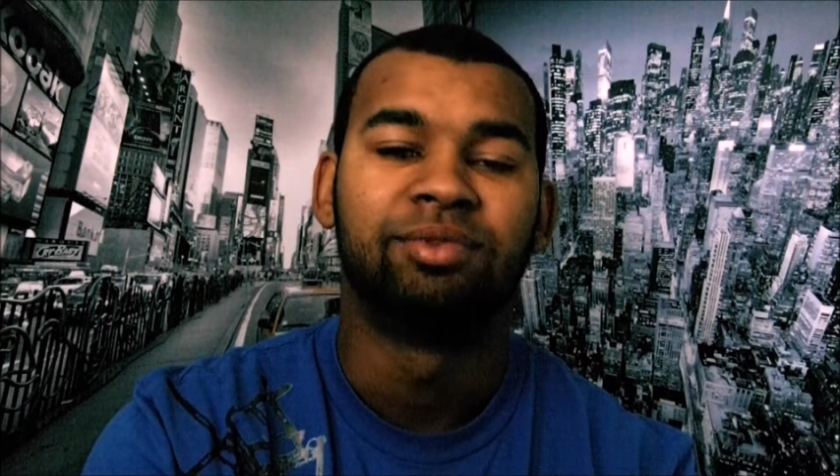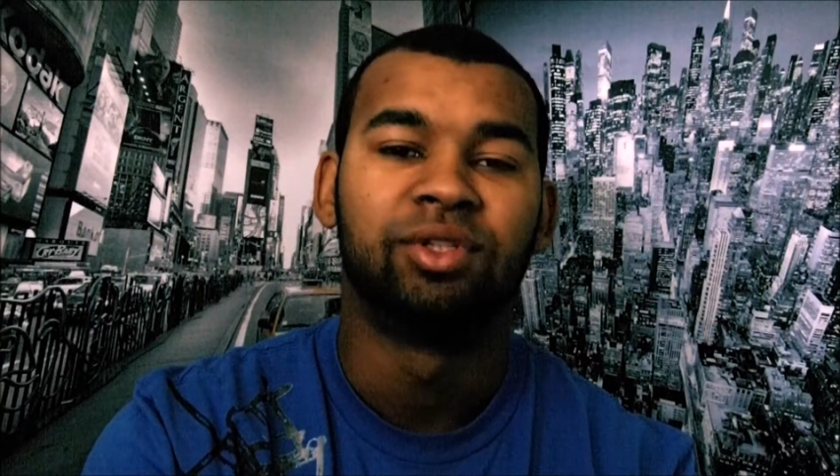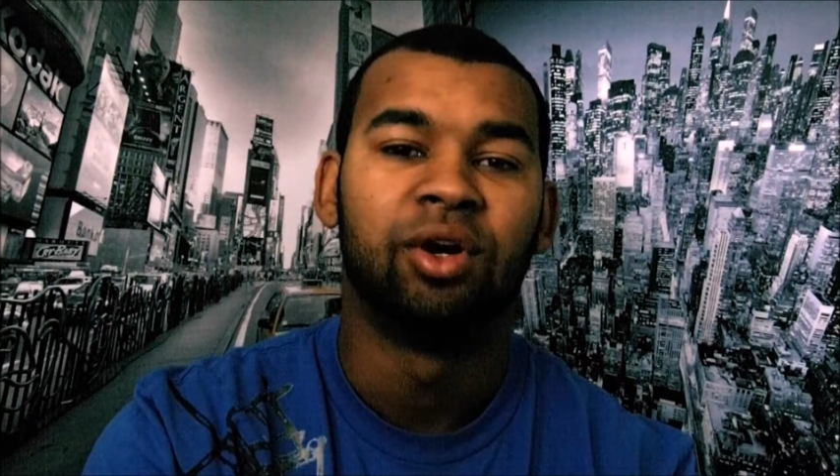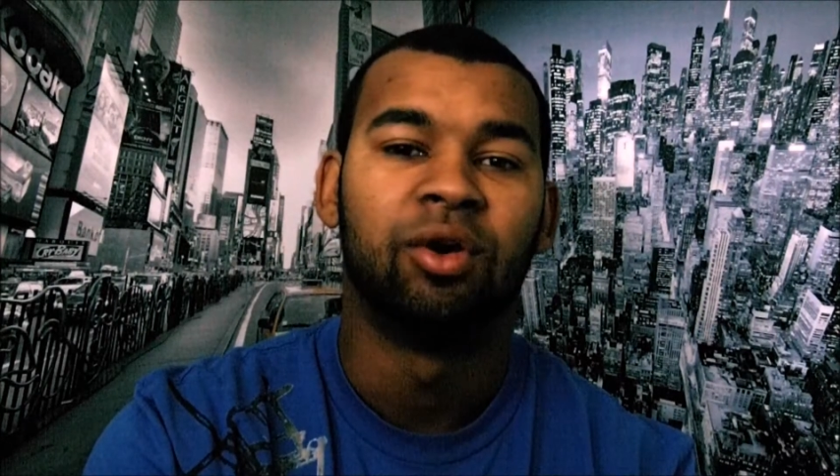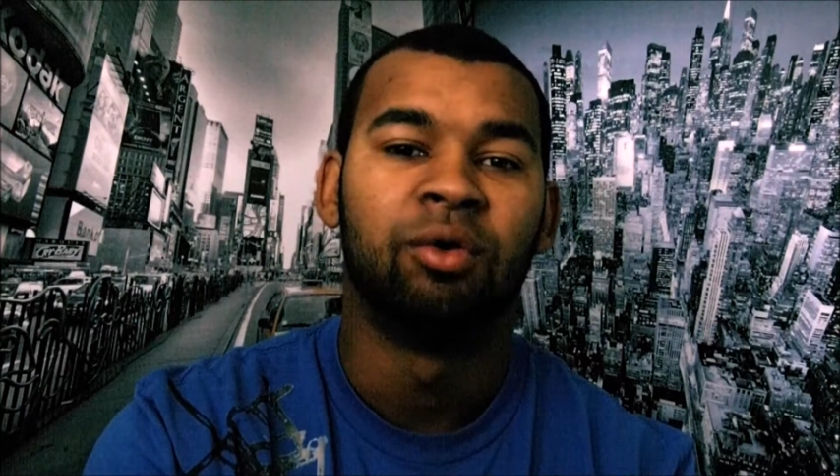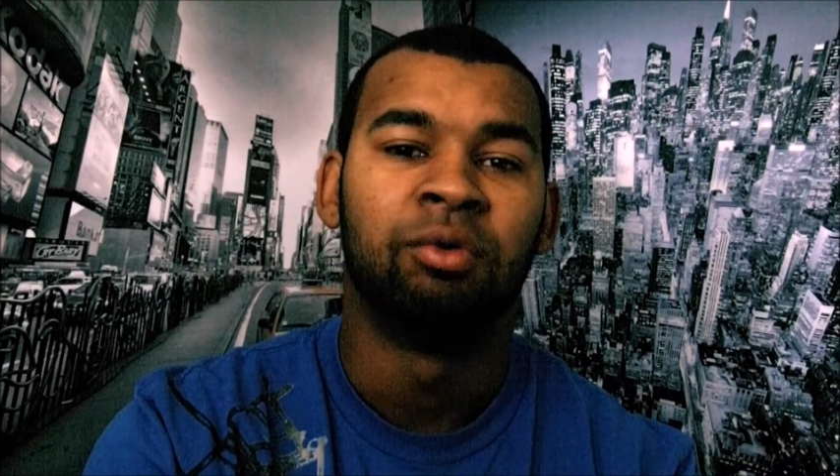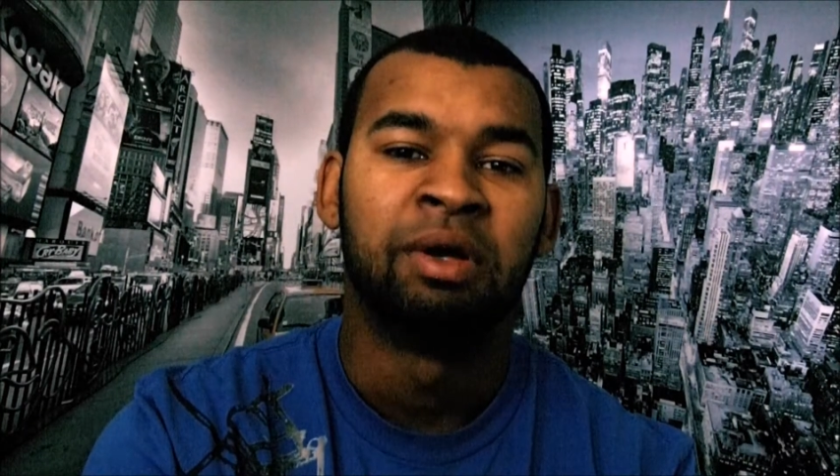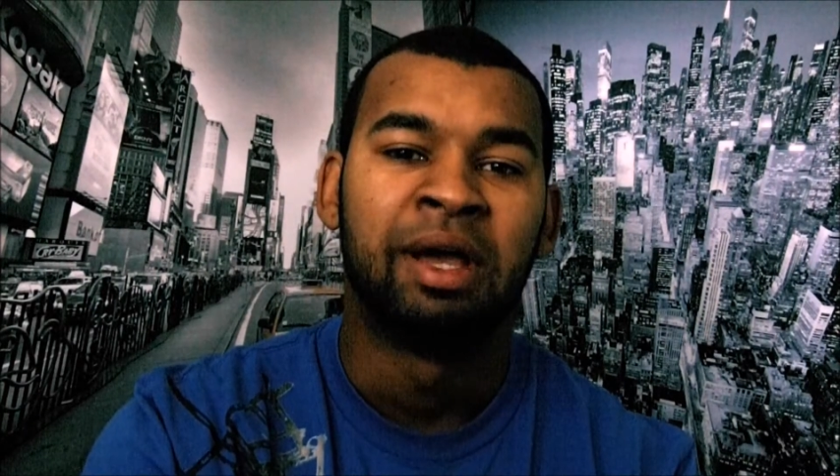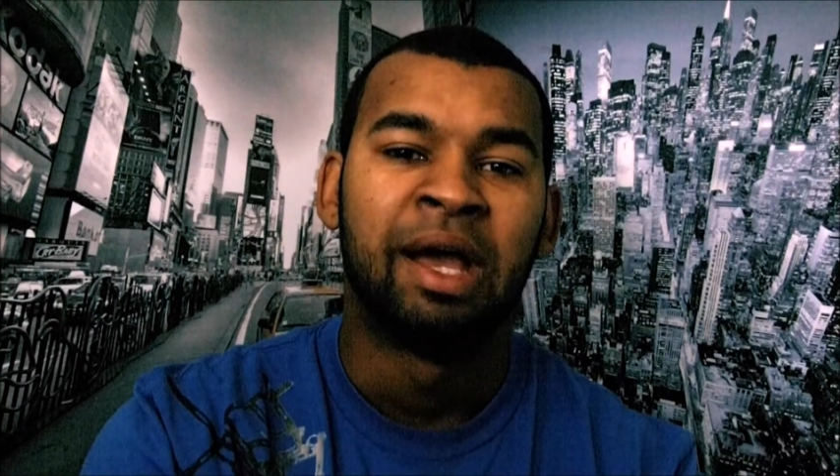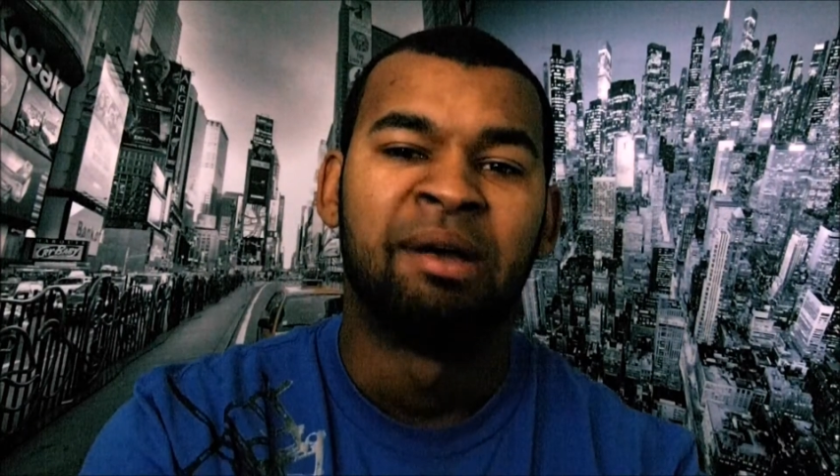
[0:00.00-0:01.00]
So,
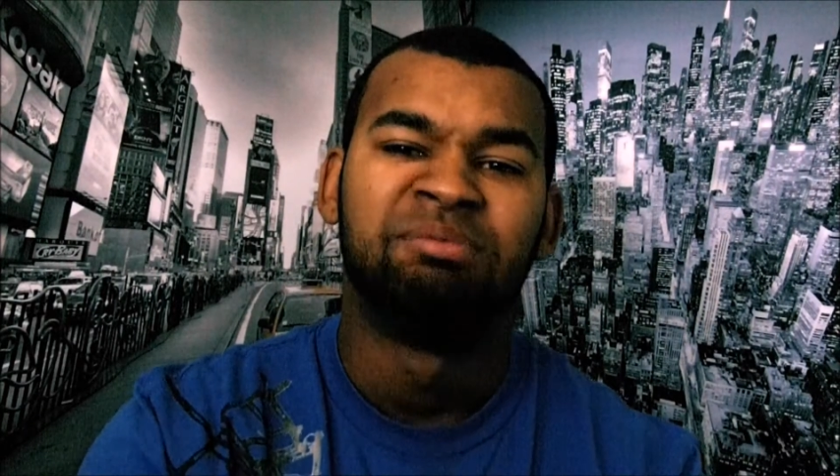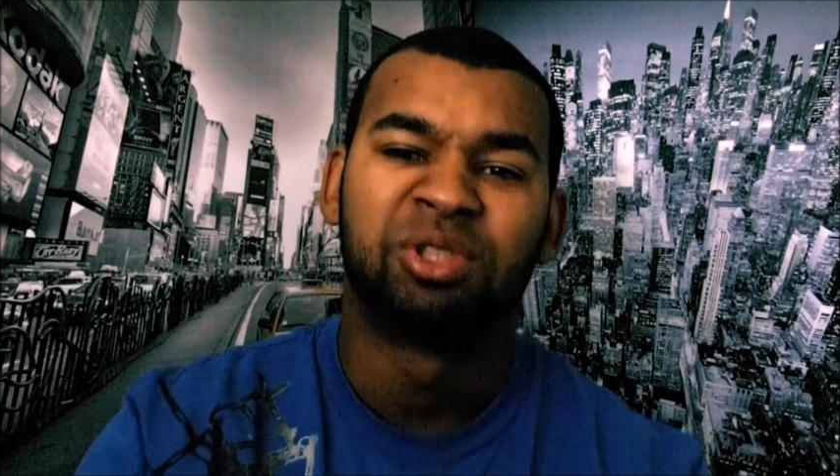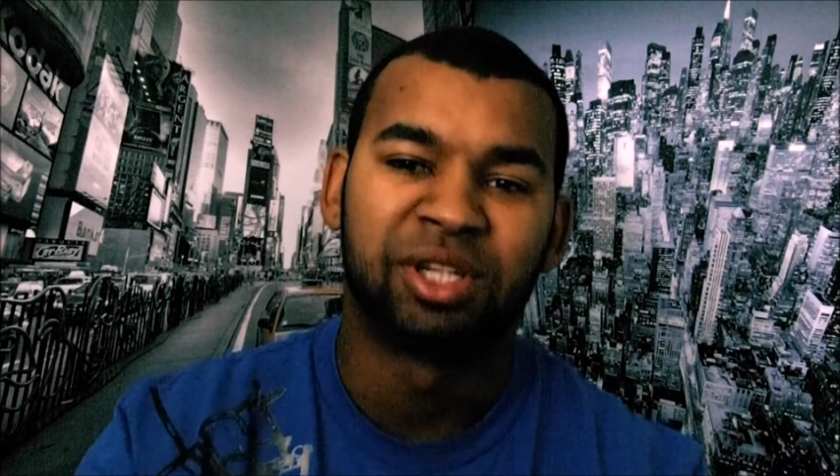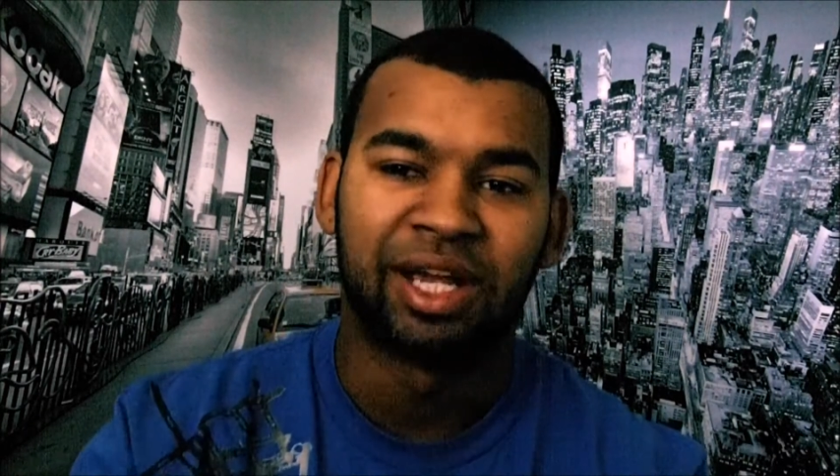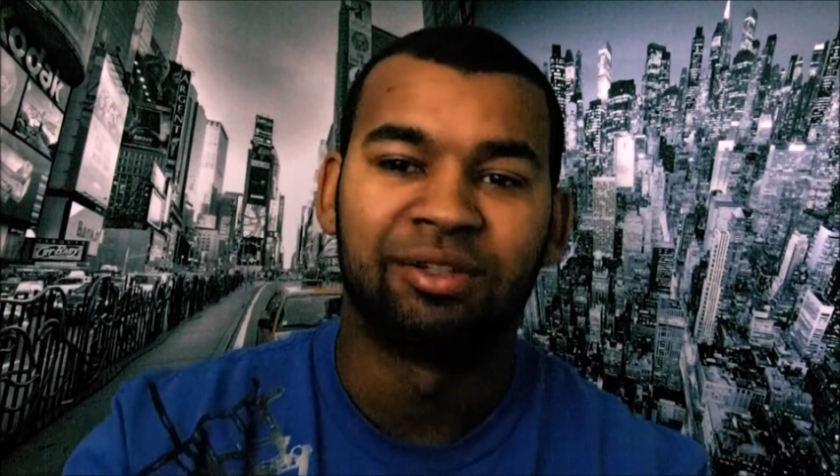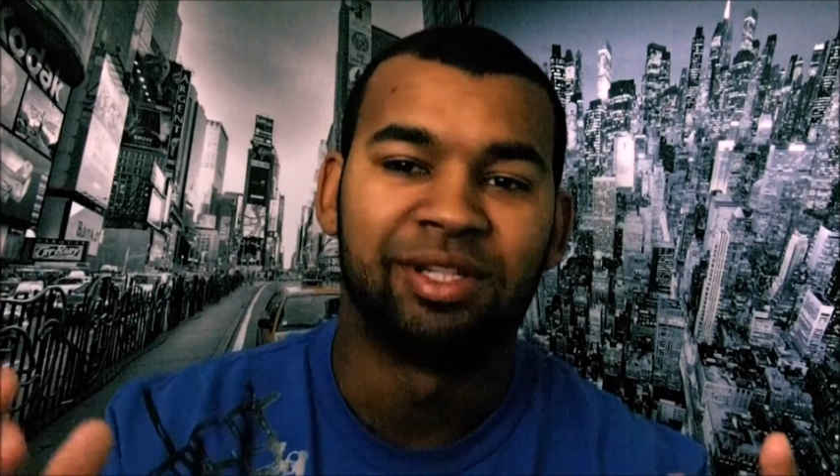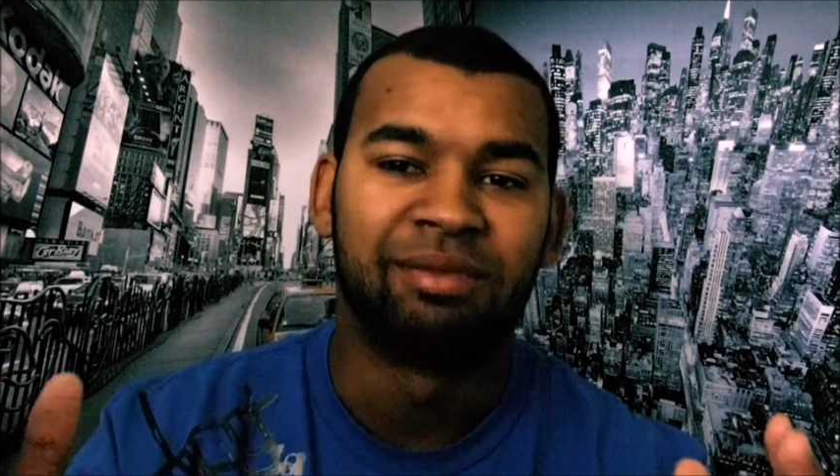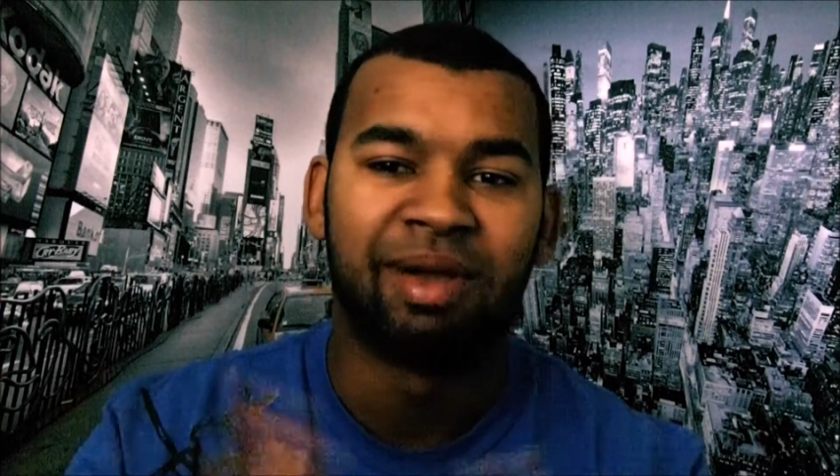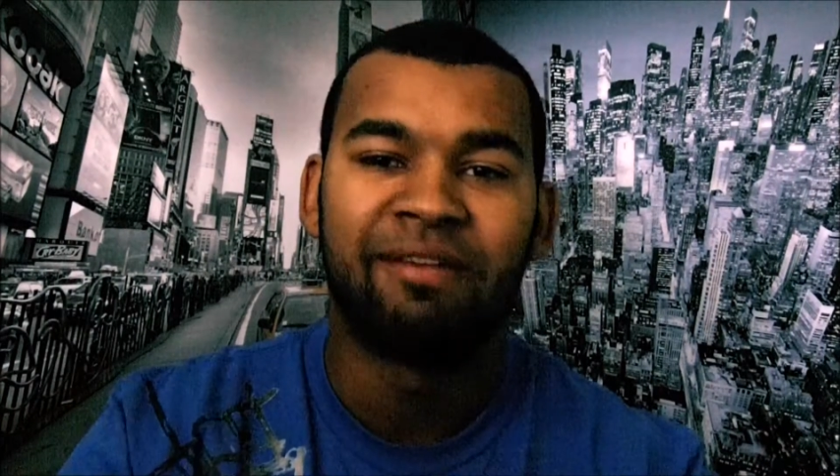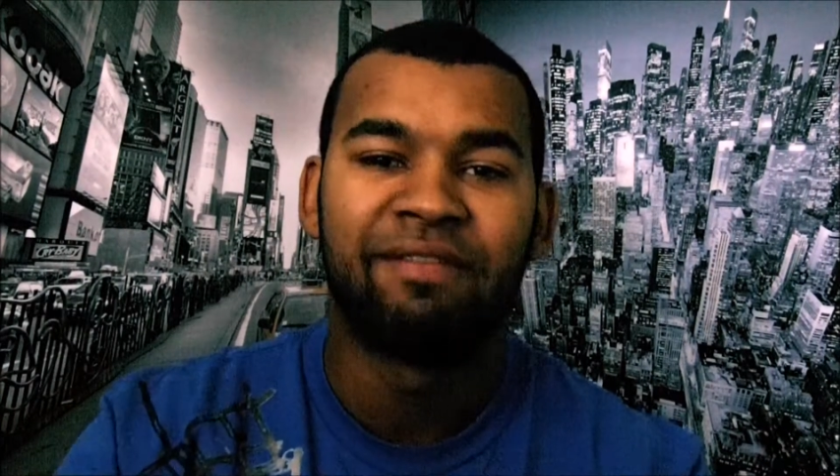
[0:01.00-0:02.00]
just going to get onto
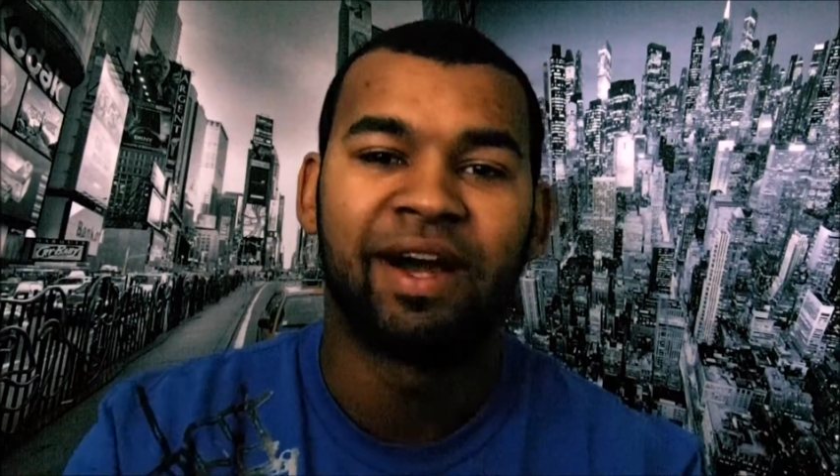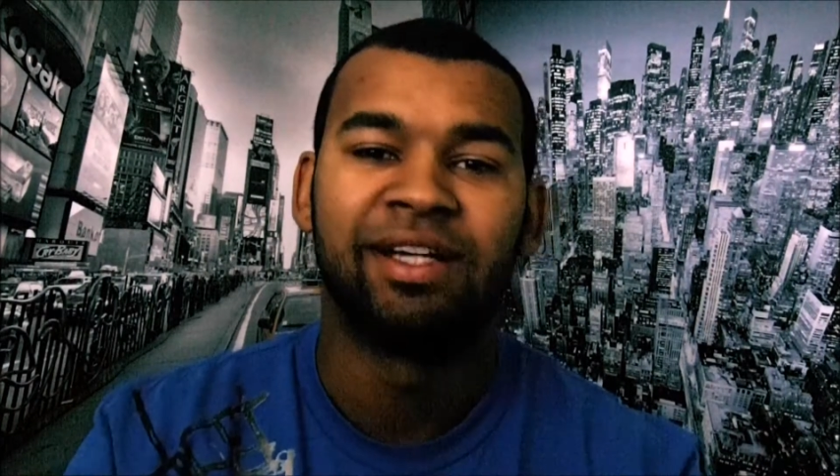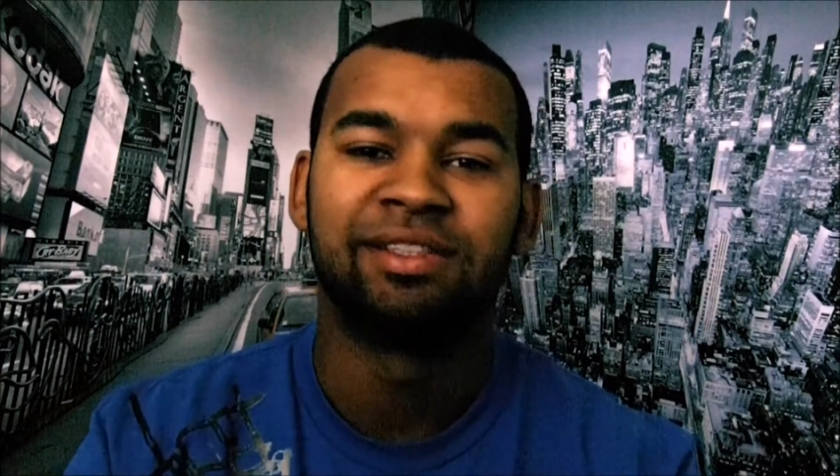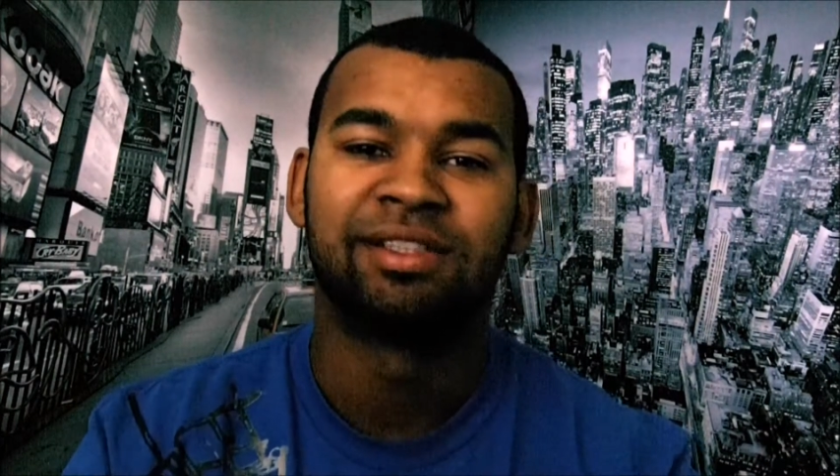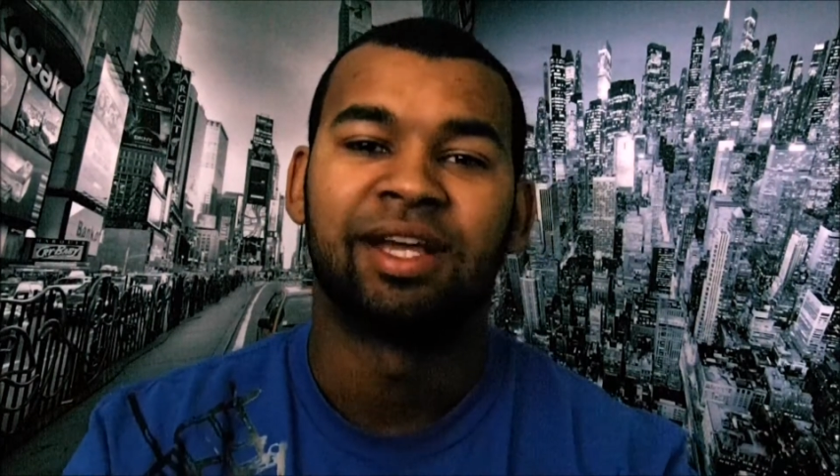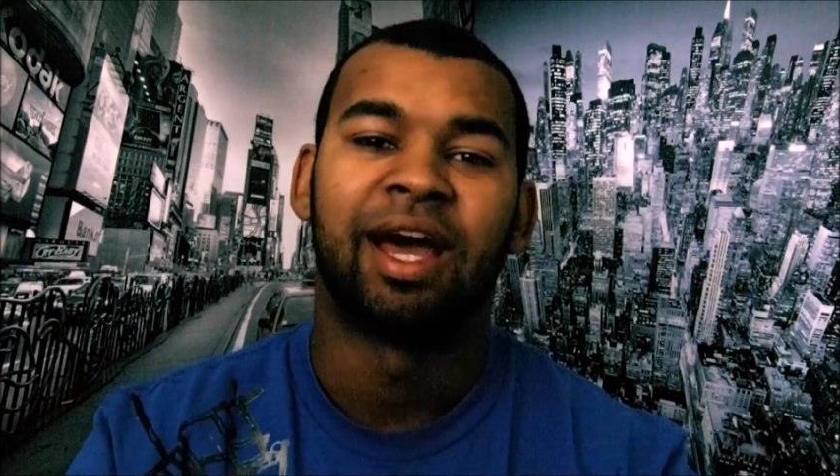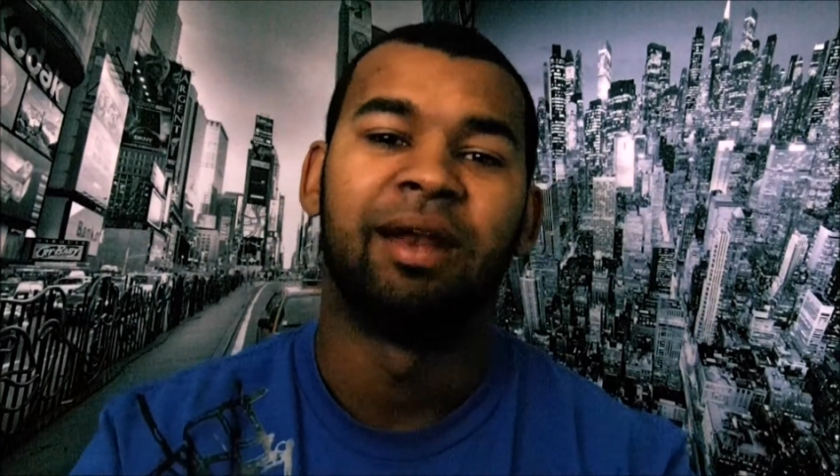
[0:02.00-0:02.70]
the main fights,